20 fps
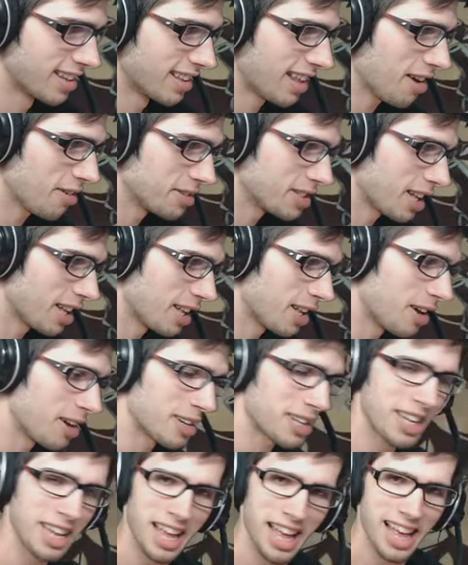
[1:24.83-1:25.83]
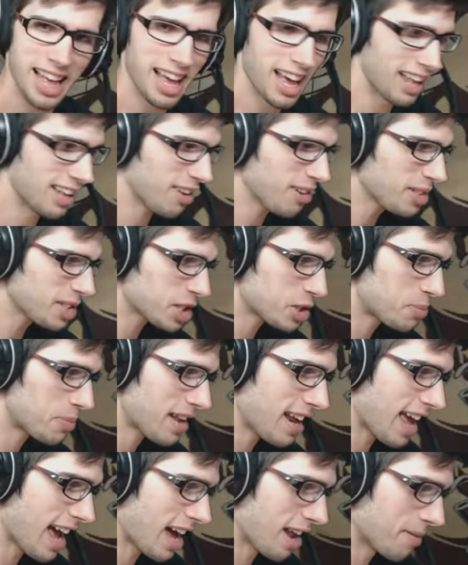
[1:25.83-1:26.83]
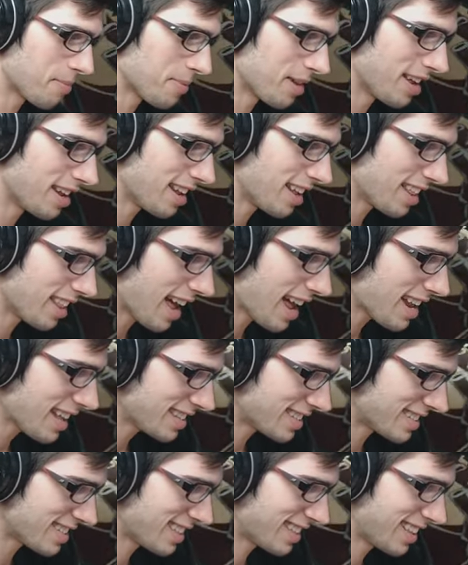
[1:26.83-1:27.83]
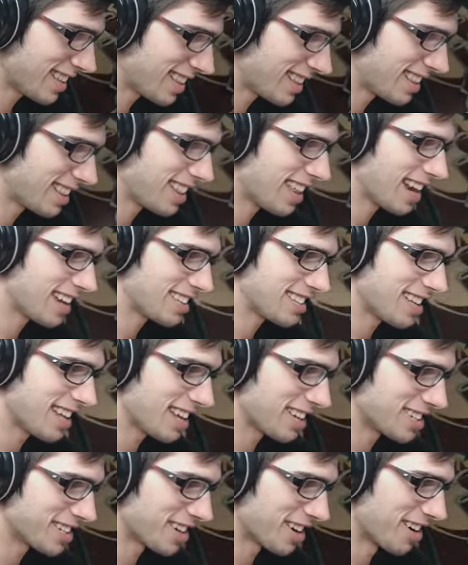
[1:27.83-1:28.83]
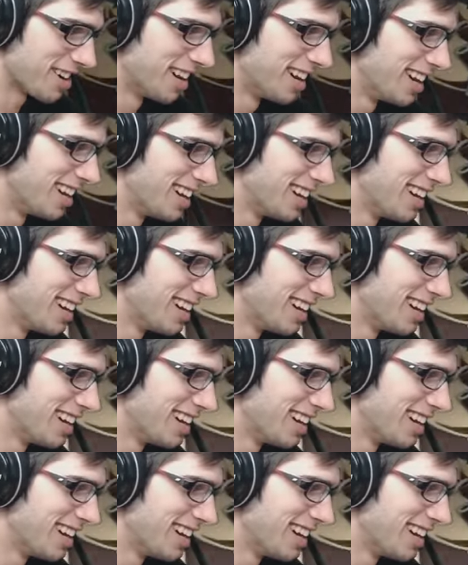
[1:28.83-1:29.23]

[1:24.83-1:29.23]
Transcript: That was a lot, a lot to spit out, but that is that is the intro.